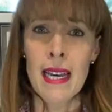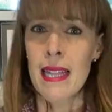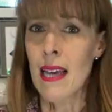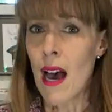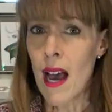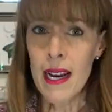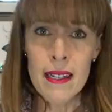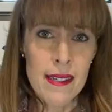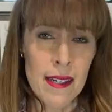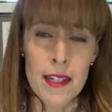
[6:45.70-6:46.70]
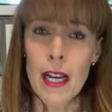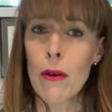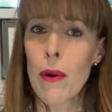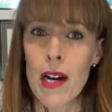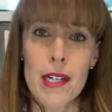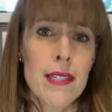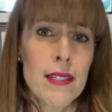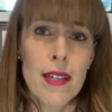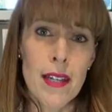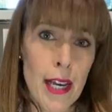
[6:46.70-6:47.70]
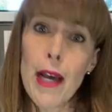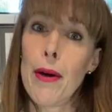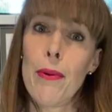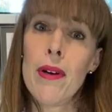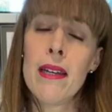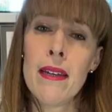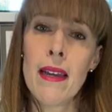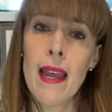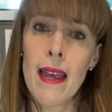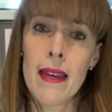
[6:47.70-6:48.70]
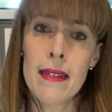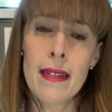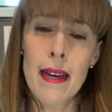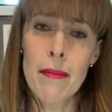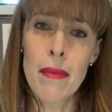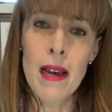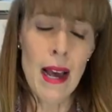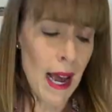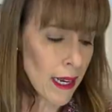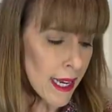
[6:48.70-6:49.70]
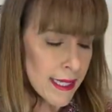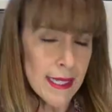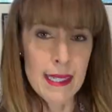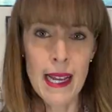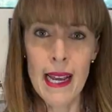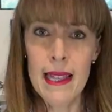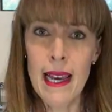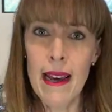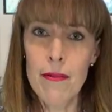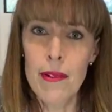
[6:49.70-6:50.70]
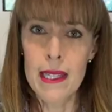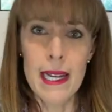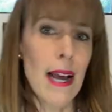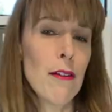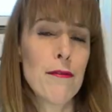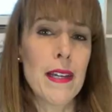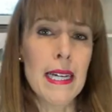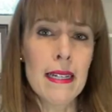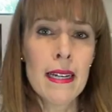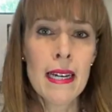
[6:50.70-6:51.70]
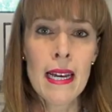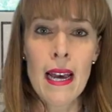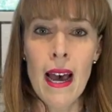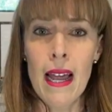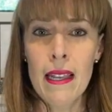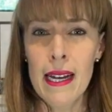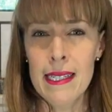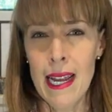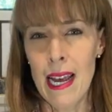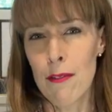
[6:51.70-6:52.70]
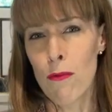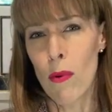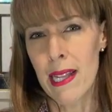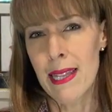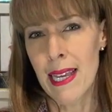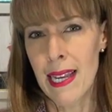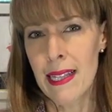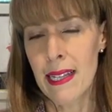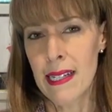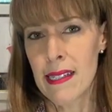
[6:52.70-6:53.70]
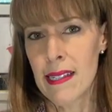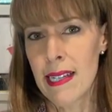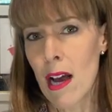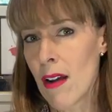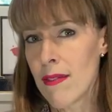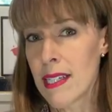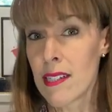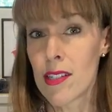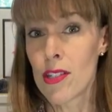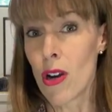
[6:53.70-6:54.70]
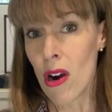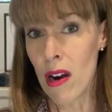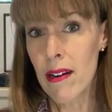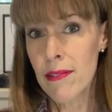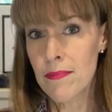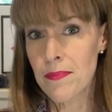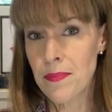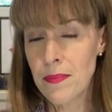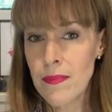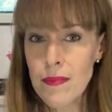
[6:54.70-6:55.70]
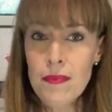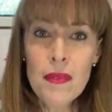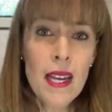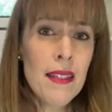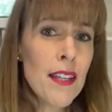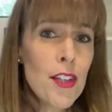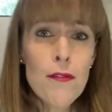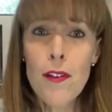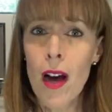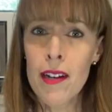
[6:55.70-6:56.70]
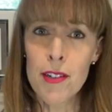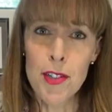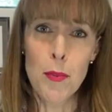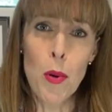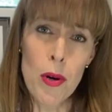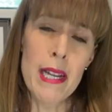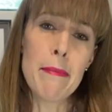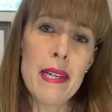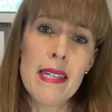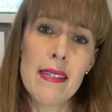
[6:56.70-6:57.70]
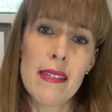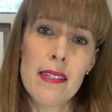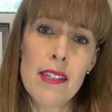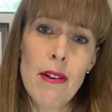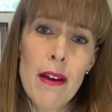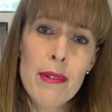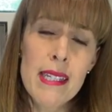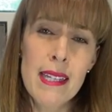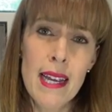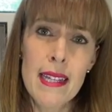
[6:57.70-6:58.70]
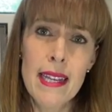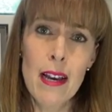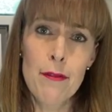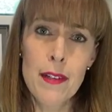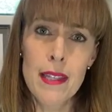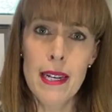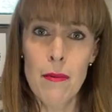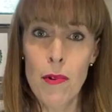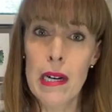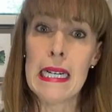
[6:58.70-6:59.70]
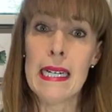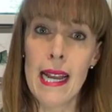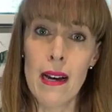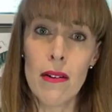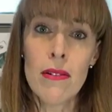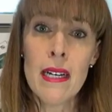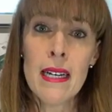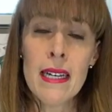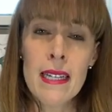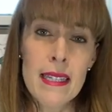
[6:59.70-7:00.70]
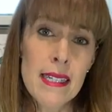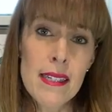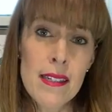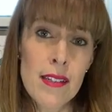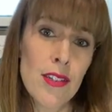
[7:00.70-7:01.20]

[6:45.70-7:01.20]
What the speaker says: the eye doesn't know where to go. And I like to say that with an outfit, I like to have one thing that's the obvious star, and then you've got your supporting pieces. So I would say in the outfit that I'm wearing now, this is the